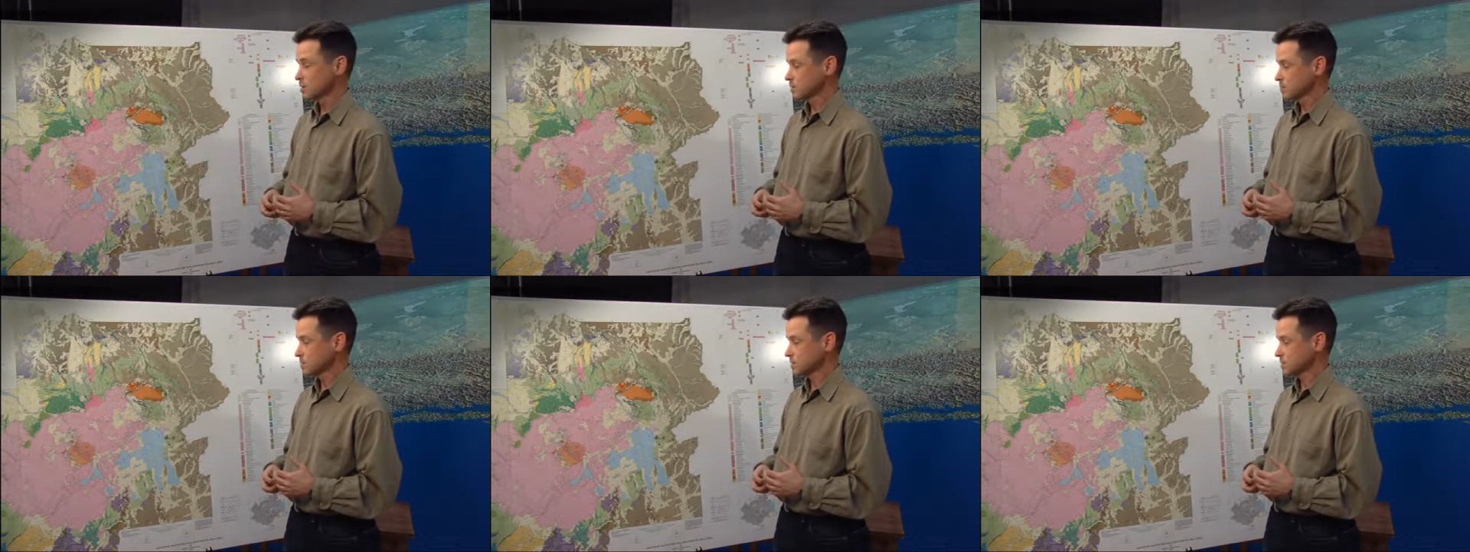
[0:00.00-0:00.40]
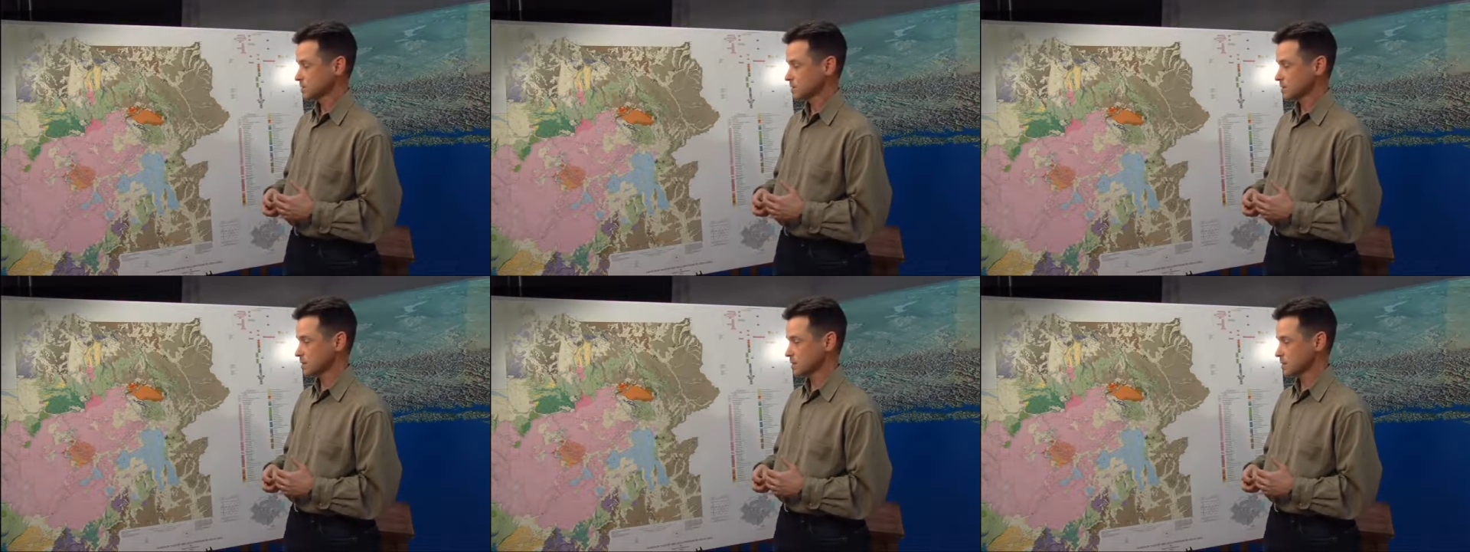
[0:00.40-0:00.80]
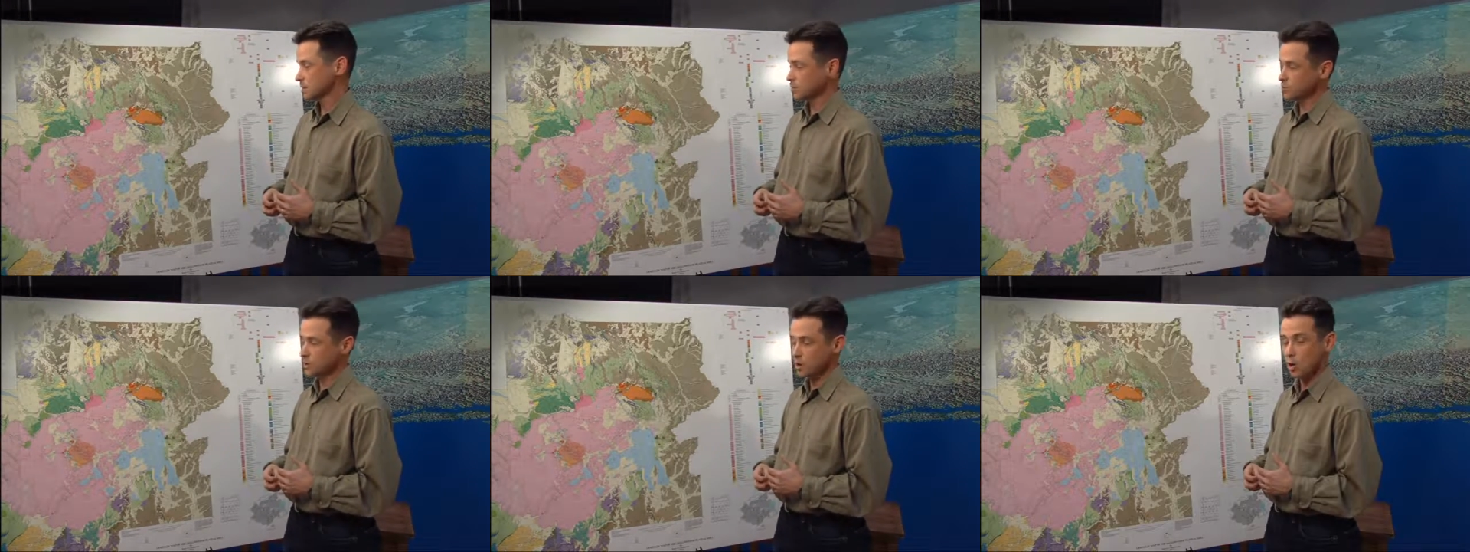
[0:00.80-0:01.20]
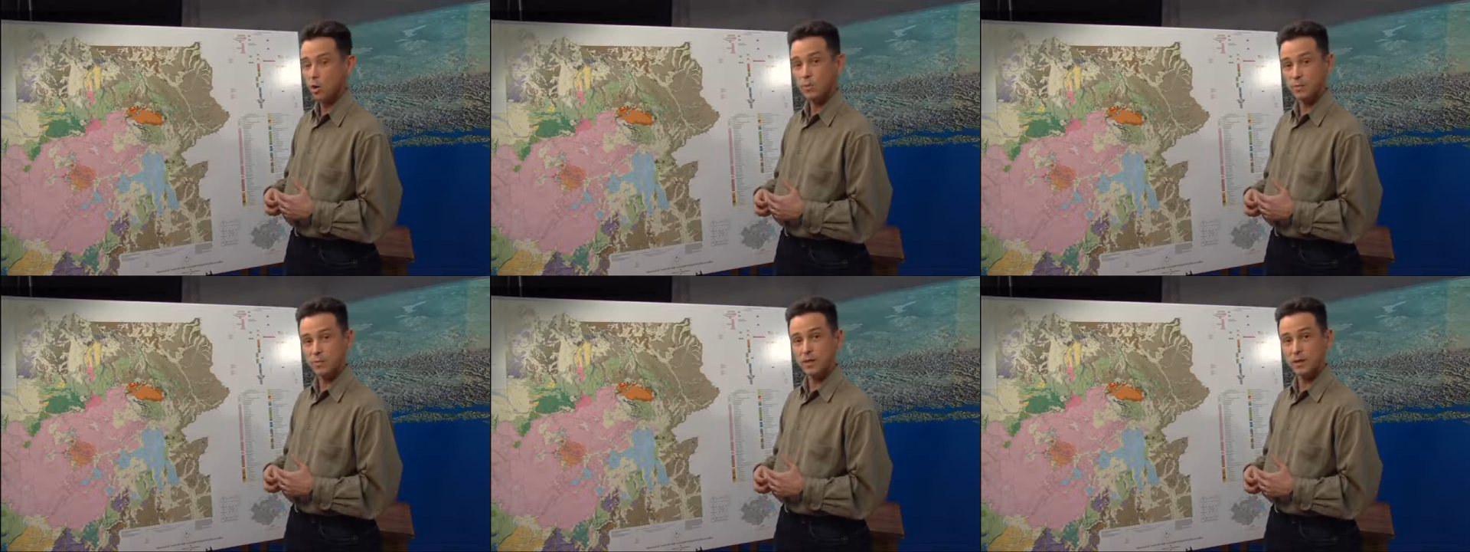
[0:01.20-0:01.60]
but we
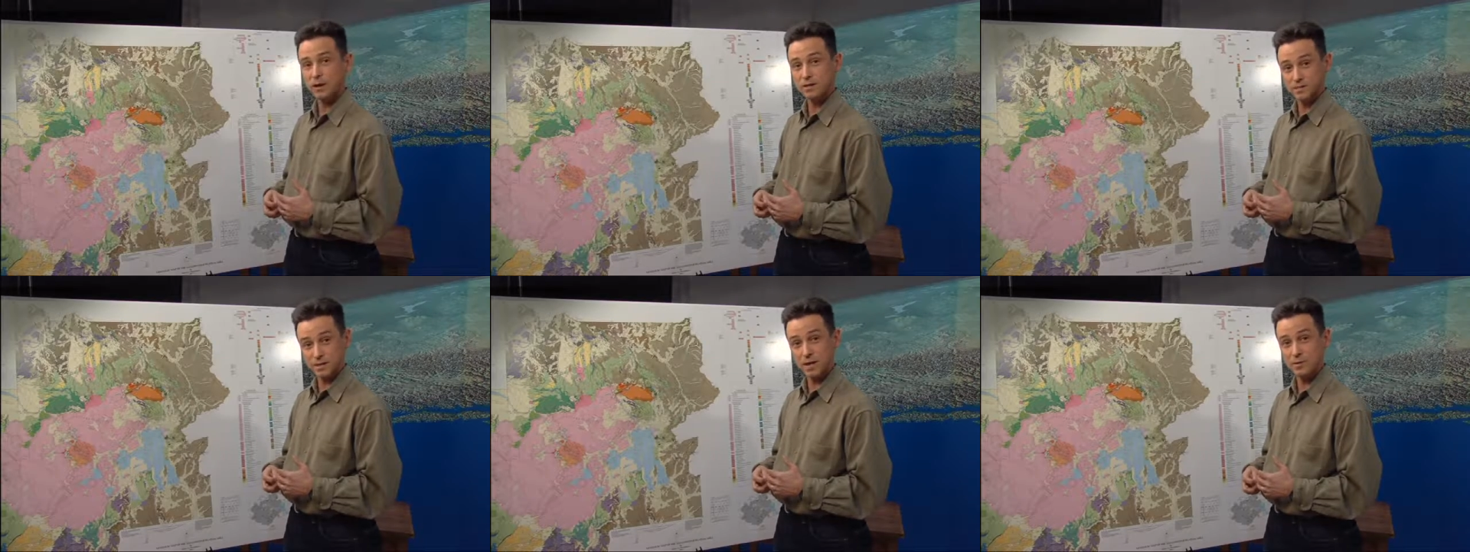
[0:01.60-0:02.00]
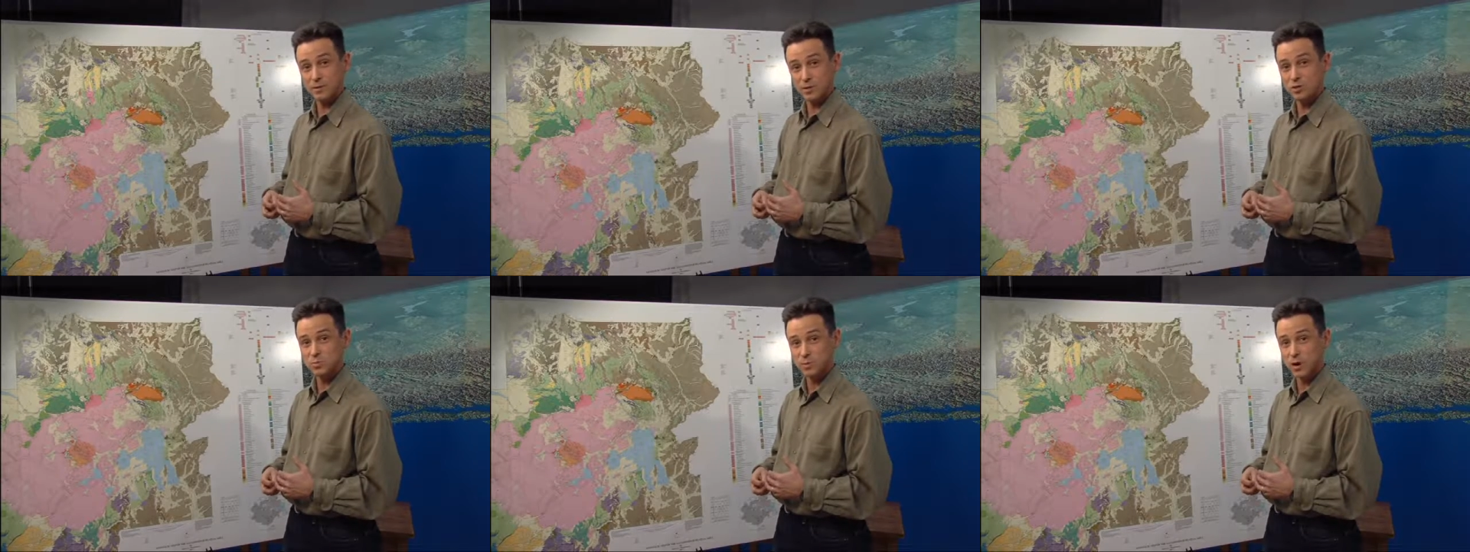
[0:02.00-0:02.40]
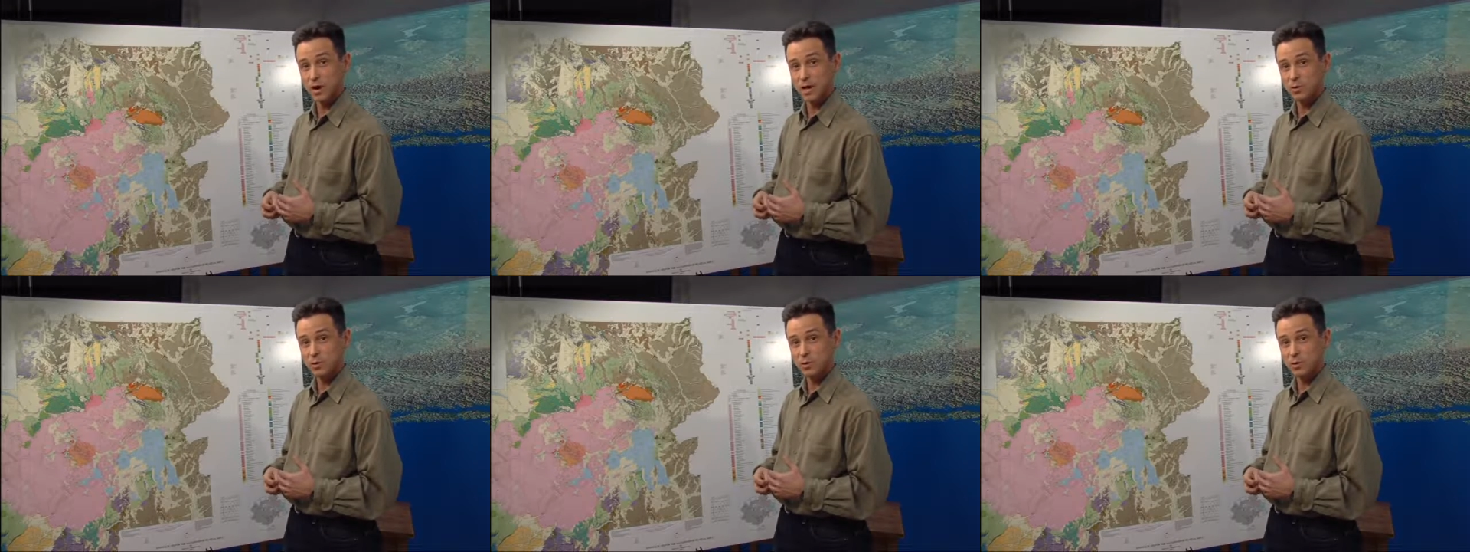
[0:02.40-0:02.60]
hope that as time goes by,